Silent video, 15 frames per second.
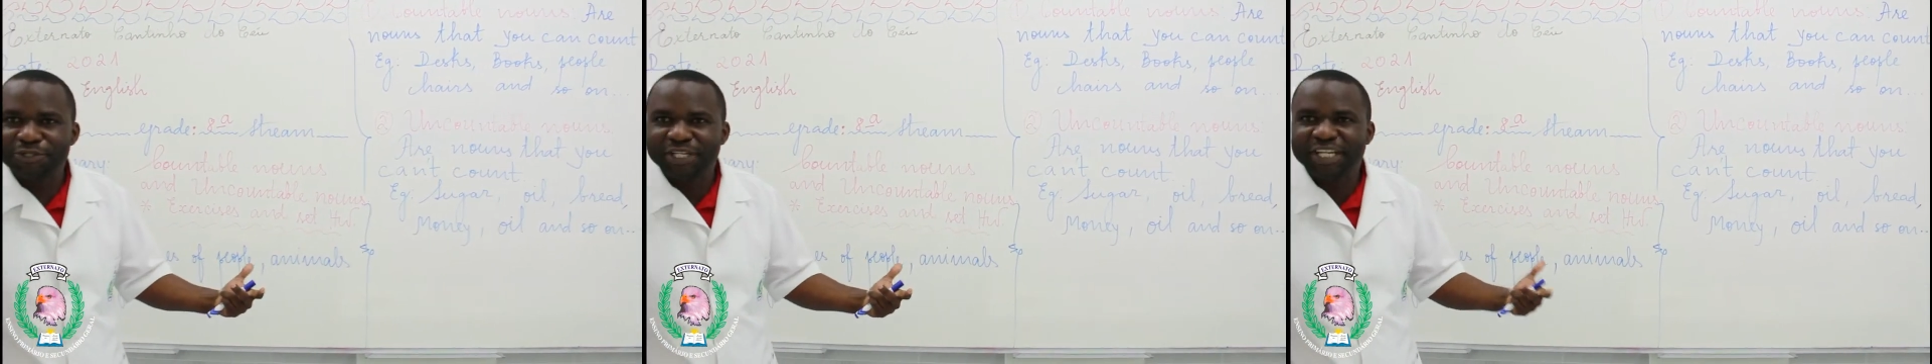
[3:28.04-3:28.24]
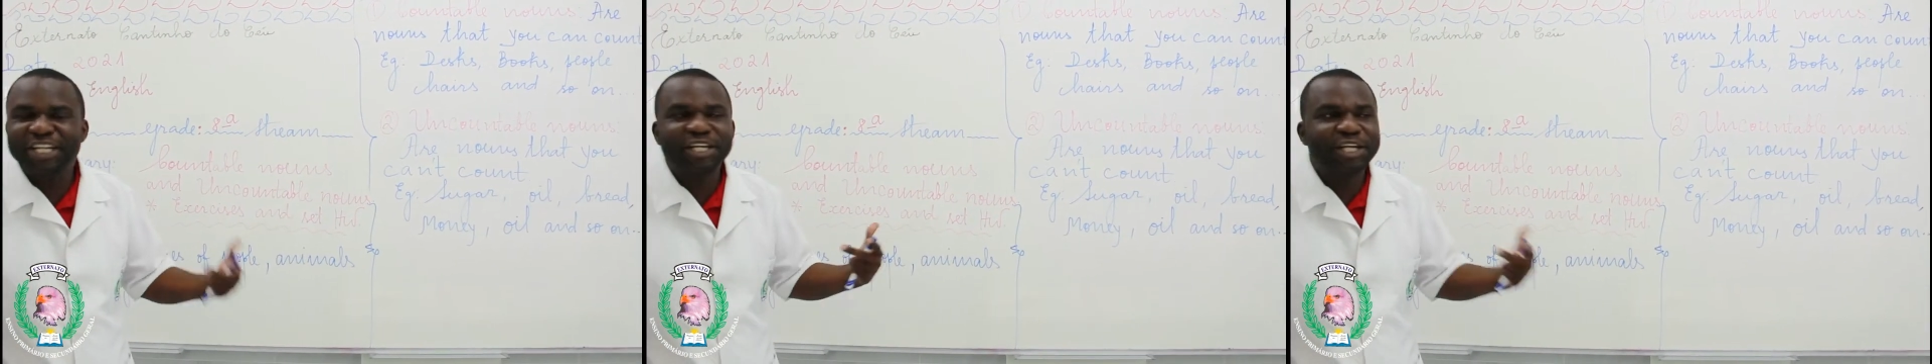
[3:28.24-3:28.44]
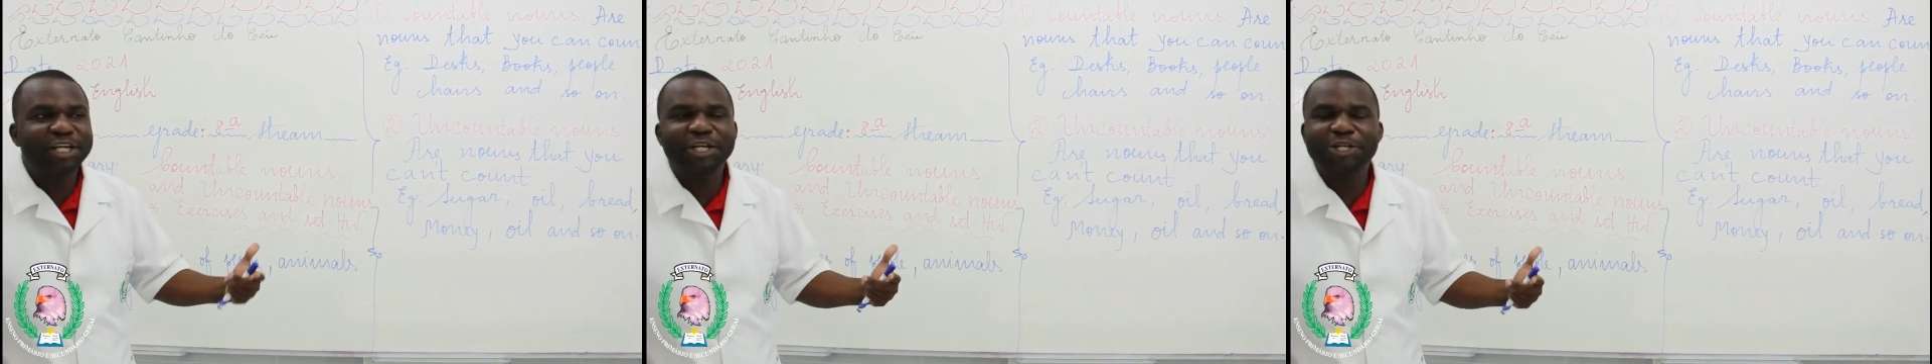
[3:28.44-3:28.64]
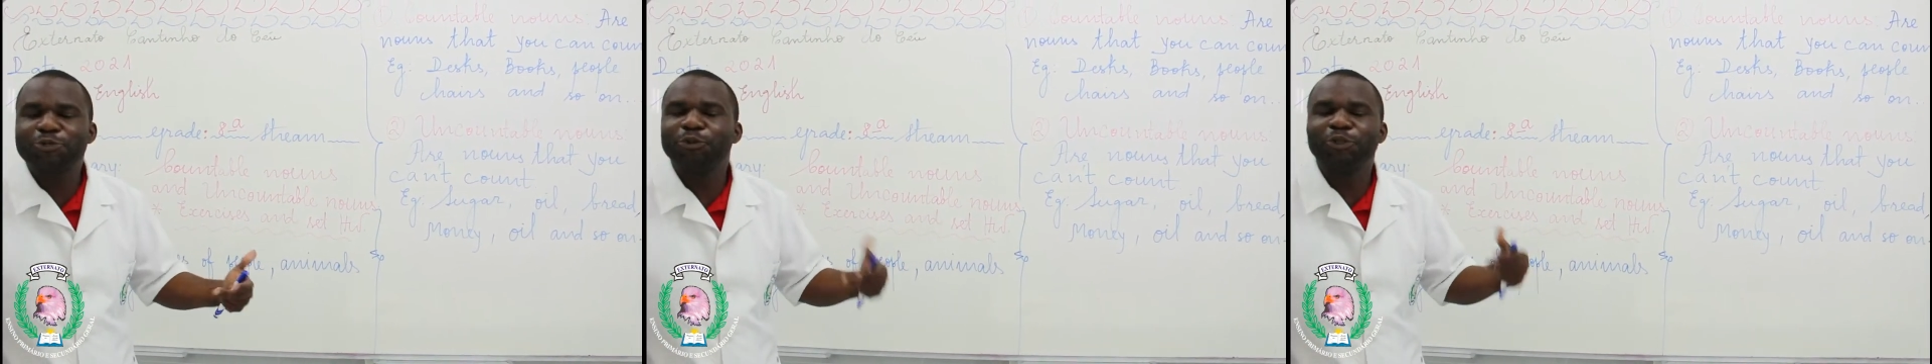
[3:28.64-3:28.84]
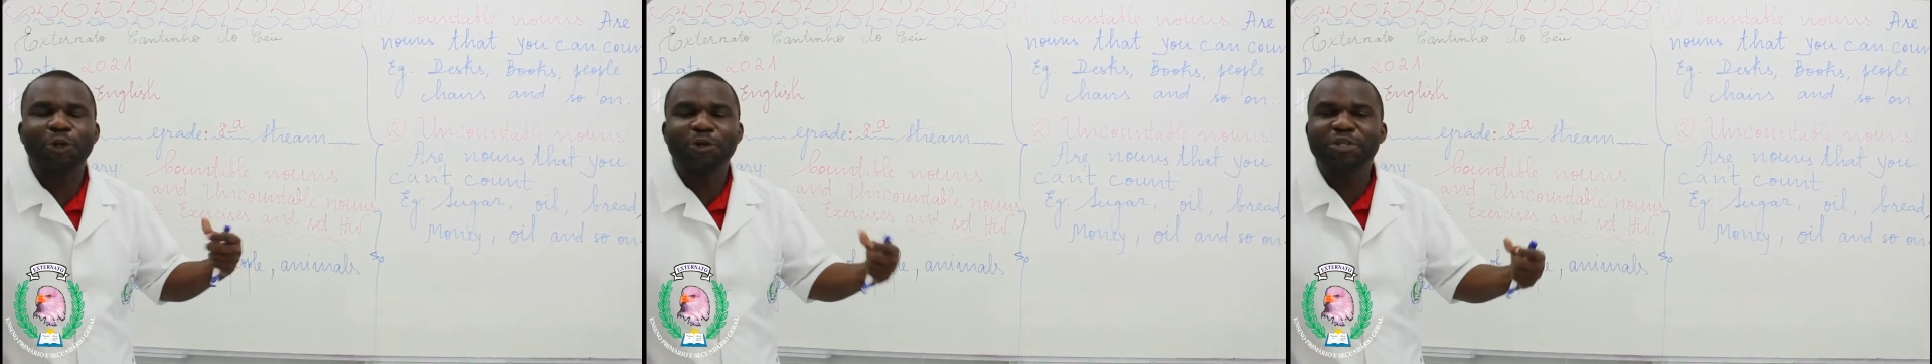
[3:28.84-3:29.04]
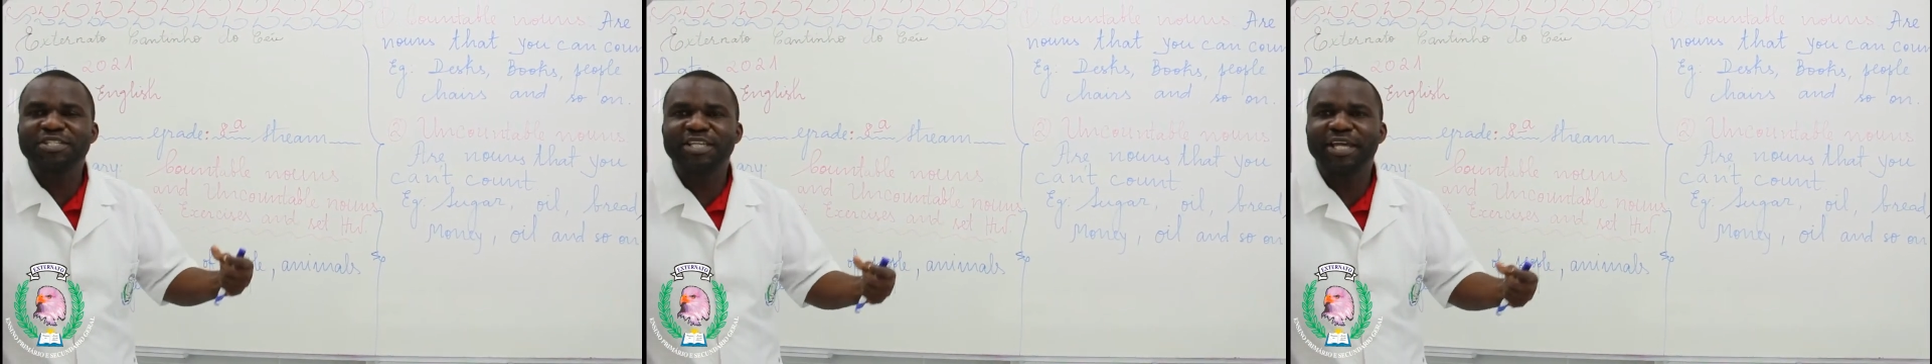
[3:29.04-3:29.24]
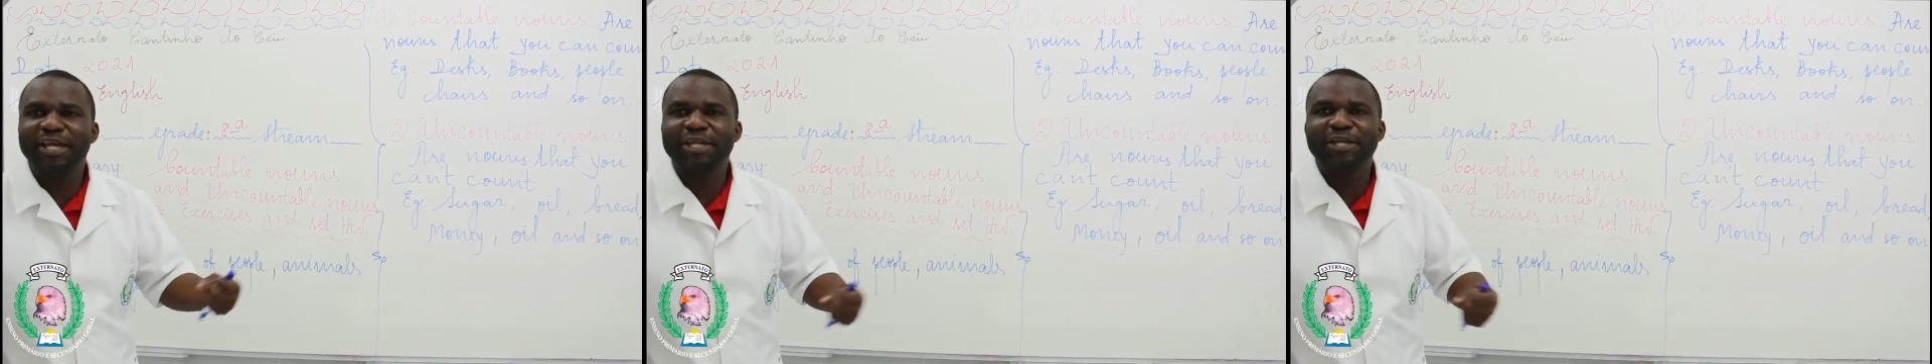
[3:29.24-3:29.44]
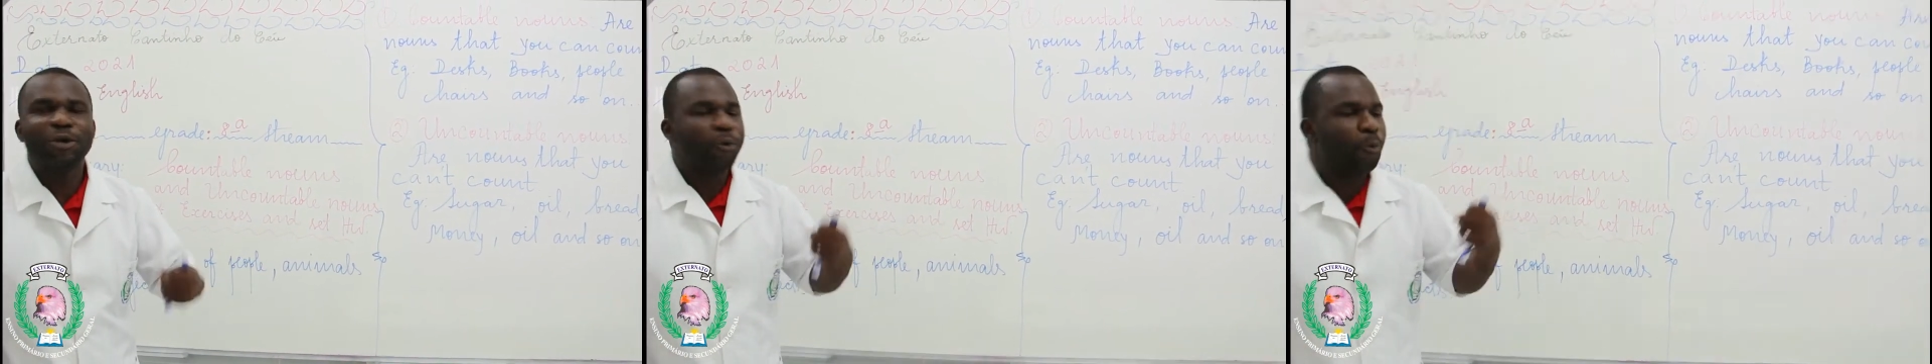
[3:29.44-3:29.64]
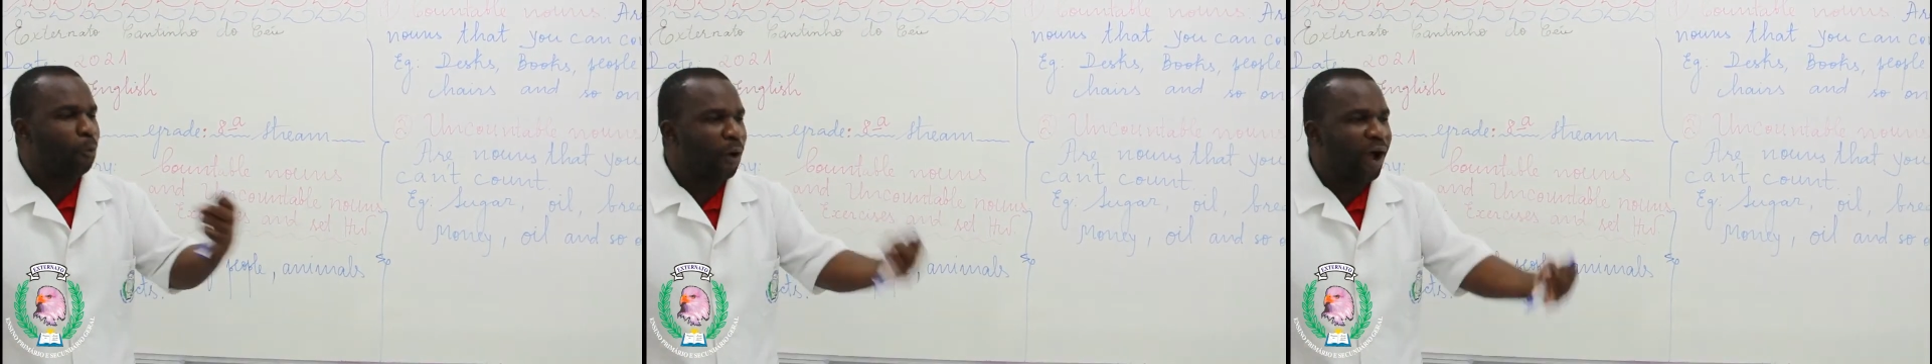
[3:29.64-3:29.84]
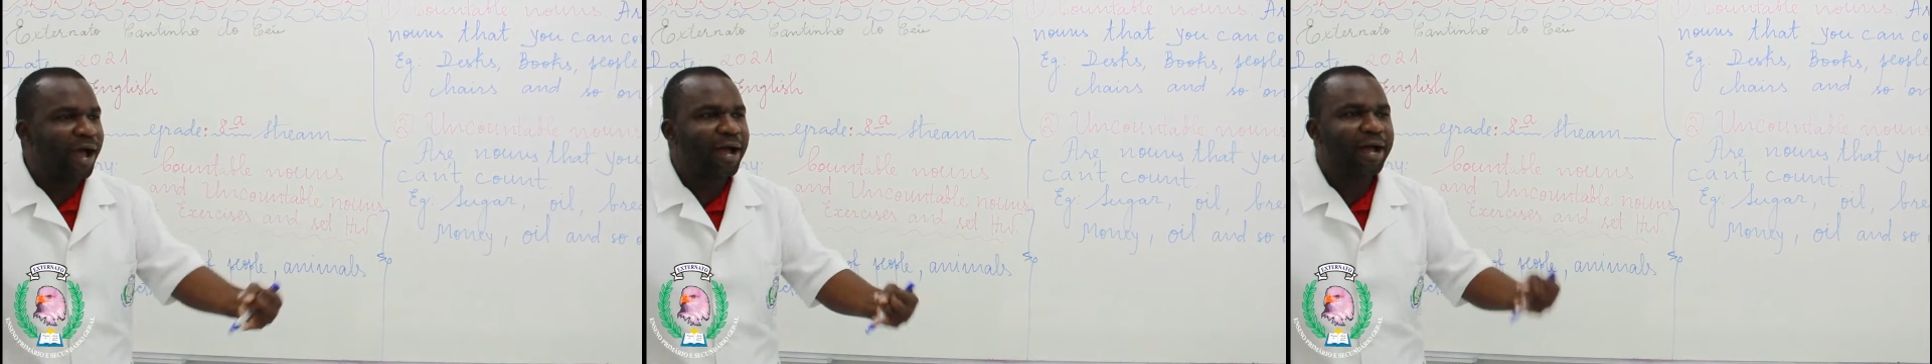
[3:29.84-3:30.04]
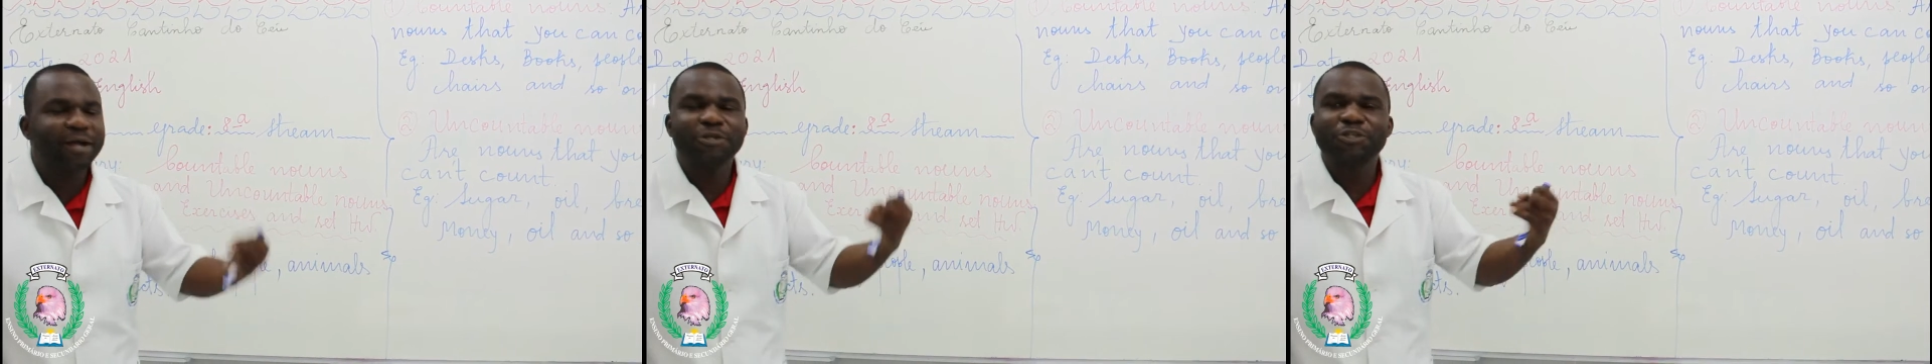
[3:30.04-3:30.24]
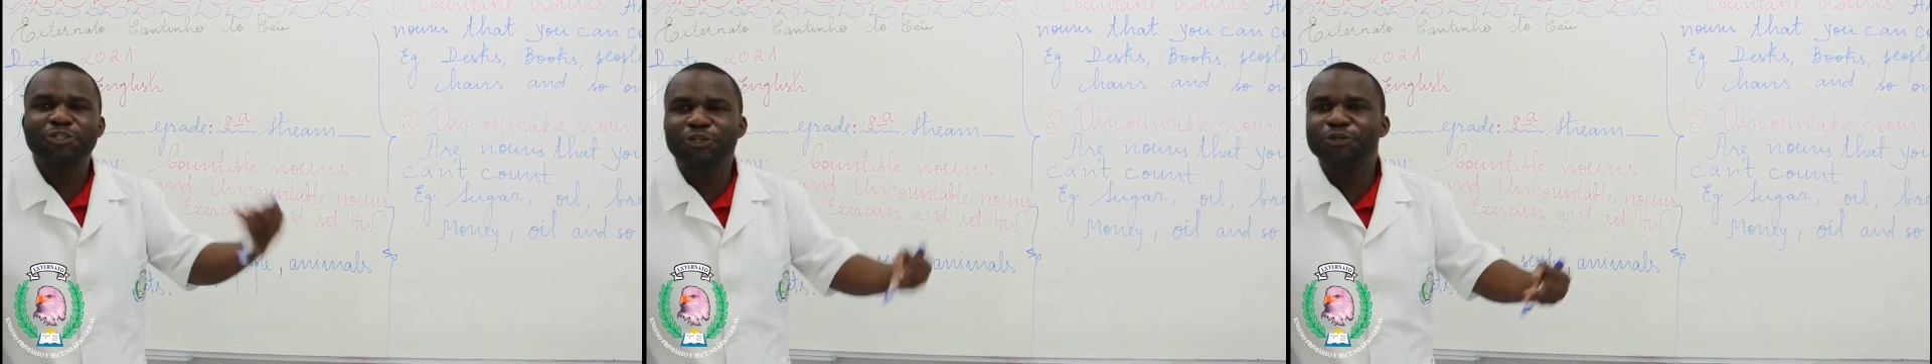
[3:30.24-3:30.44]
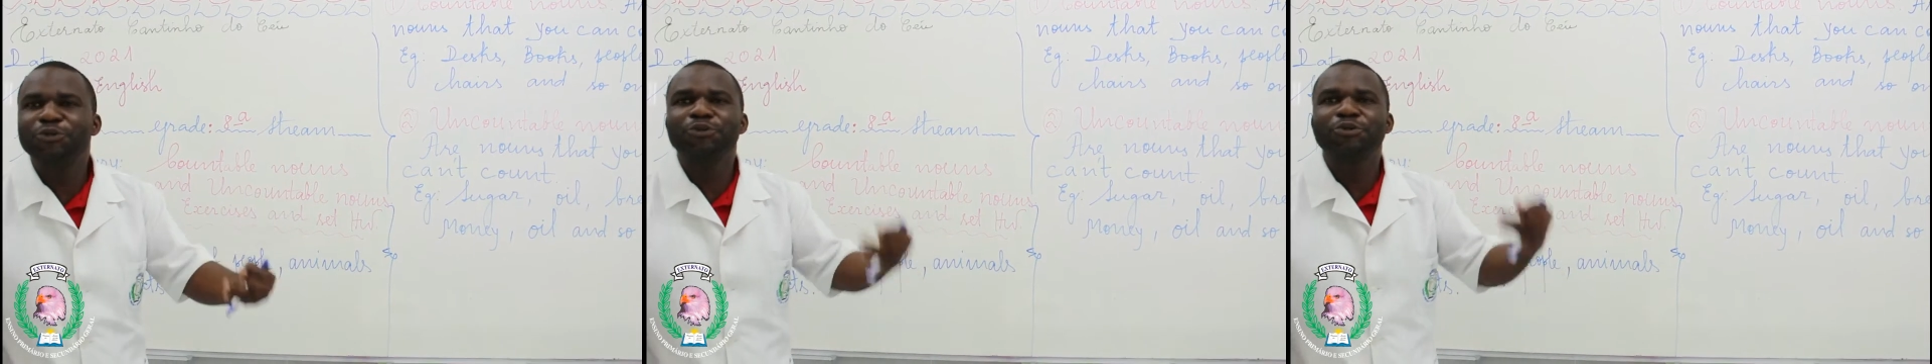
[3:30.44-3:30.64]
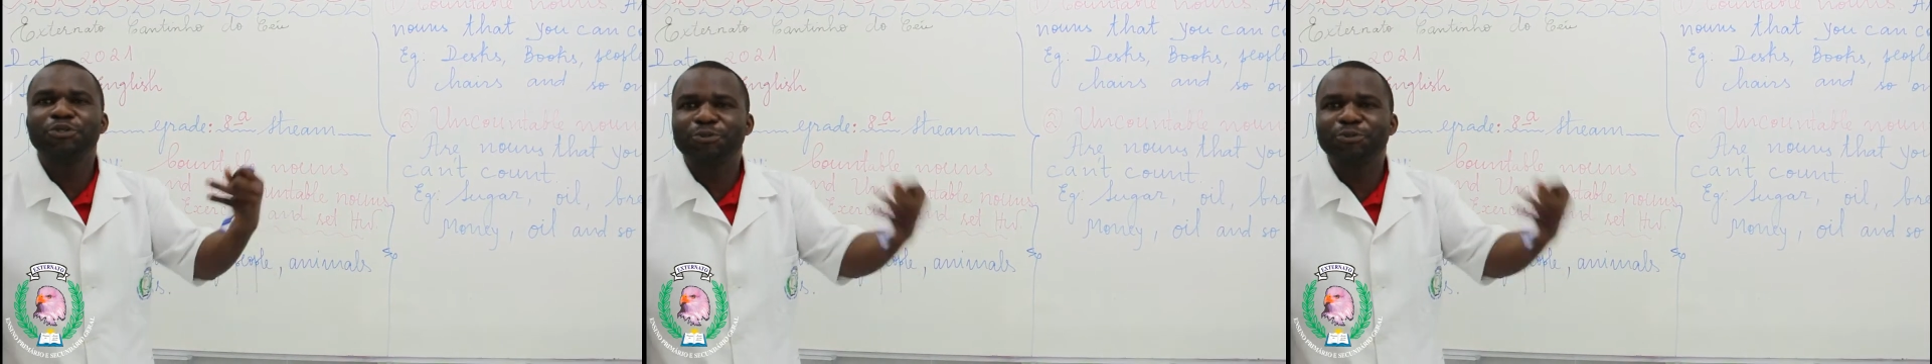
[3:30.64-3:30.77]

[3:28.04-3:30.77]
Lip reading: In English, we don't say 1, 2,